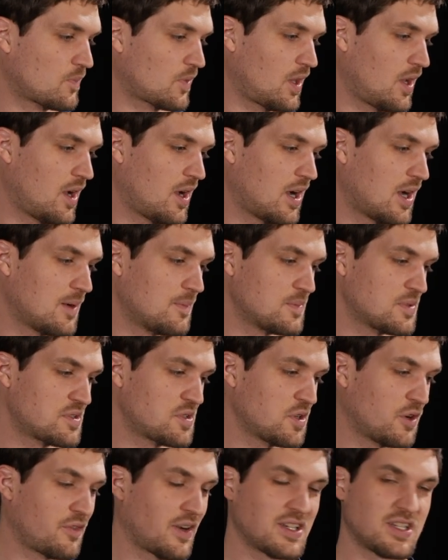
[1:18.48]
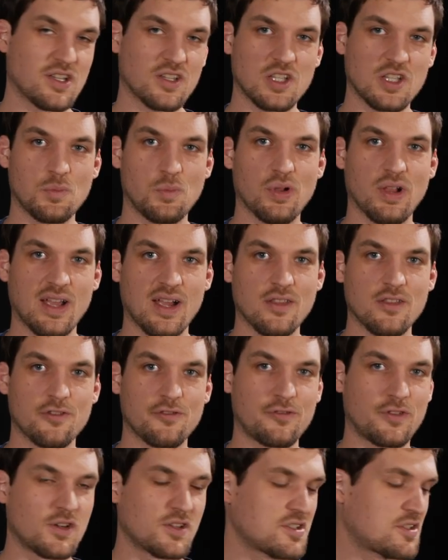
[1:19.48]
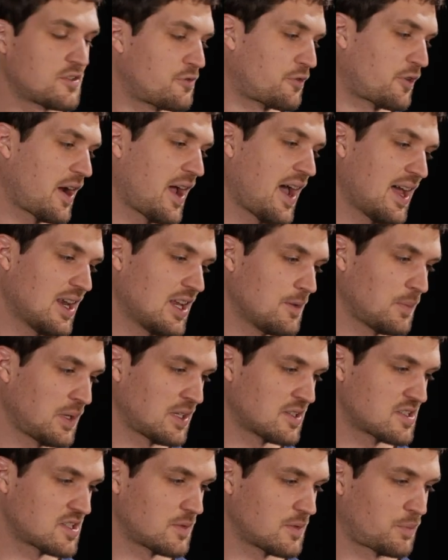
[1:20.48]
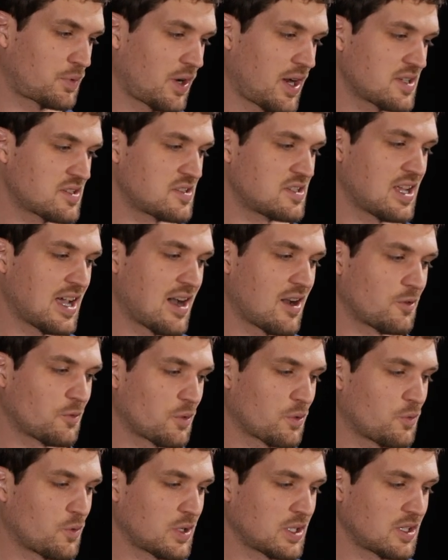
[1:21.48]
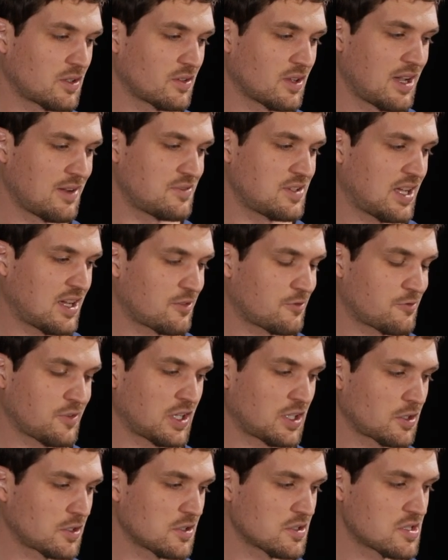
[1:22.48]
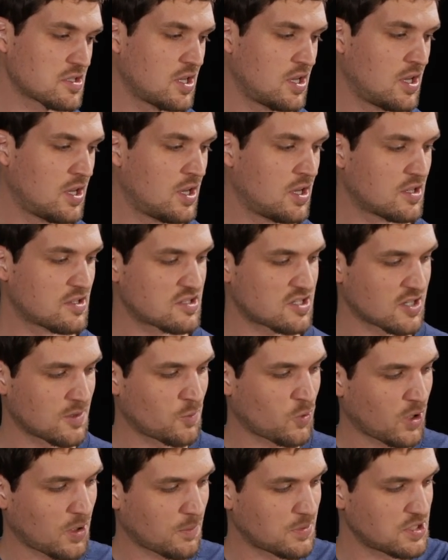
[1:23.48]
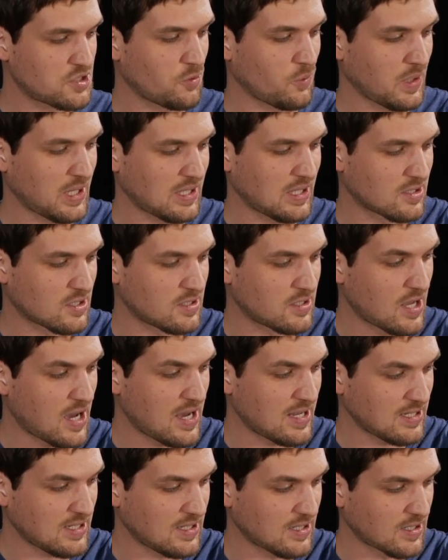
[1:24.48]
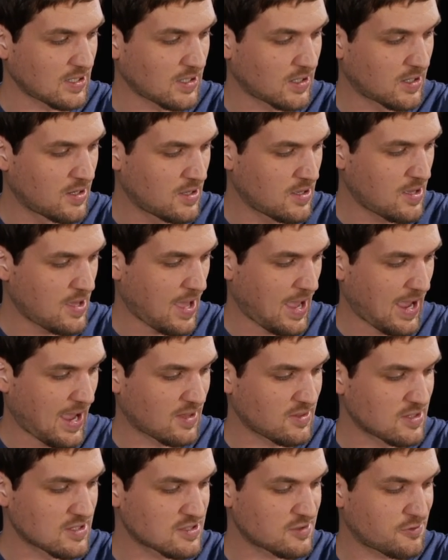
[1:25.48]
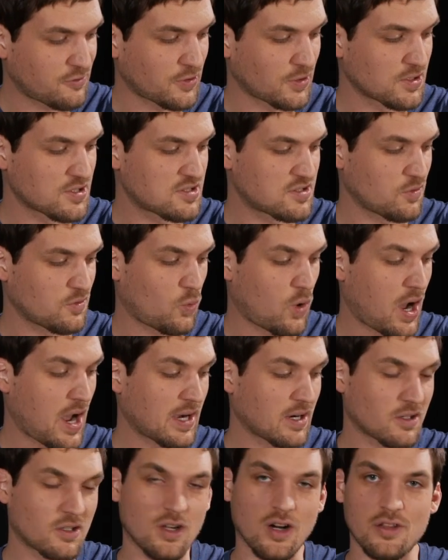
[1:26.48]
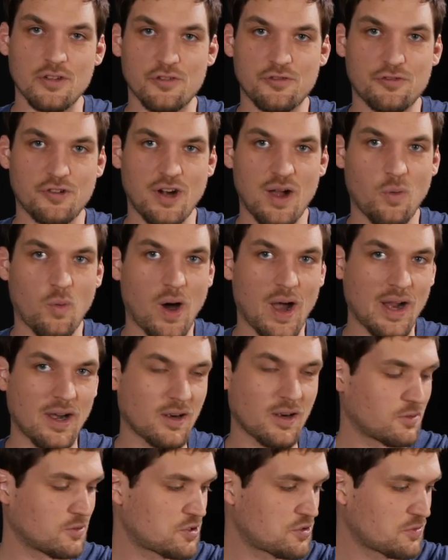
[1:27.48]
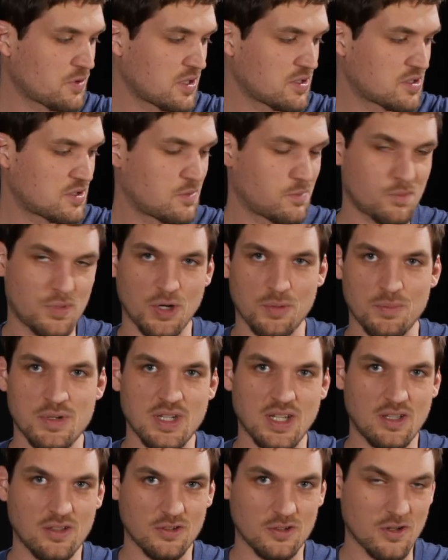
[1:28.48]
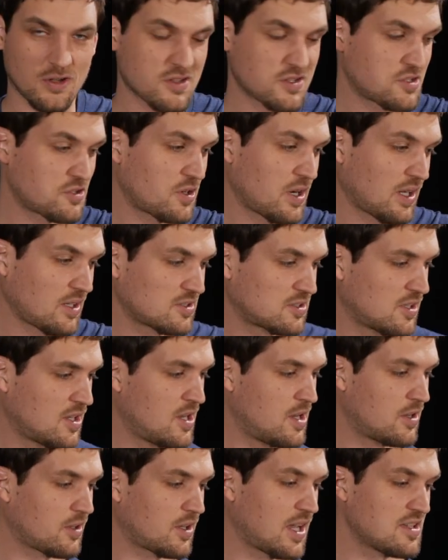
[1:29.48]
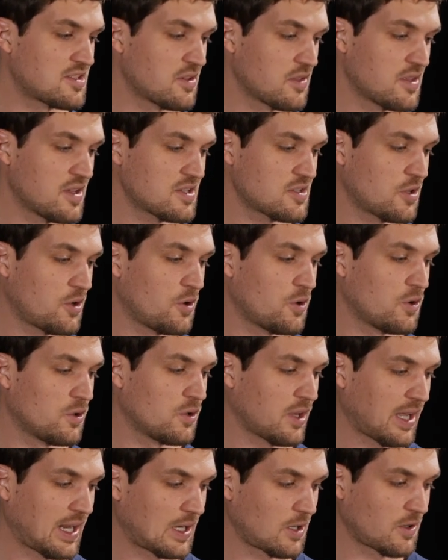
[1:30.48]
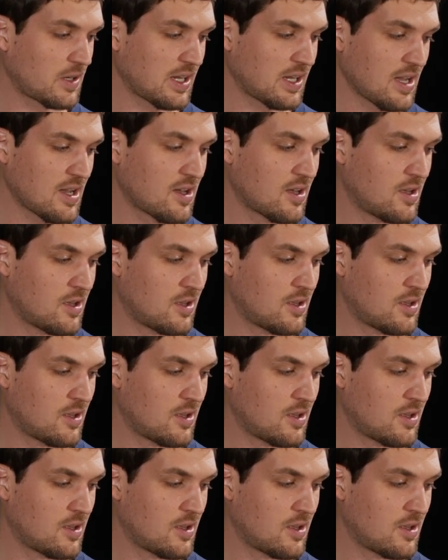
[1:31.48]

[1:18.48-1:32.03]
So if I tell you to play on the first fret, it means to press down with one of your left-hand fingers somewhere between the nut here and this first wire called a fret wire, which runs perpendicular to the strings. Okay, so this whole area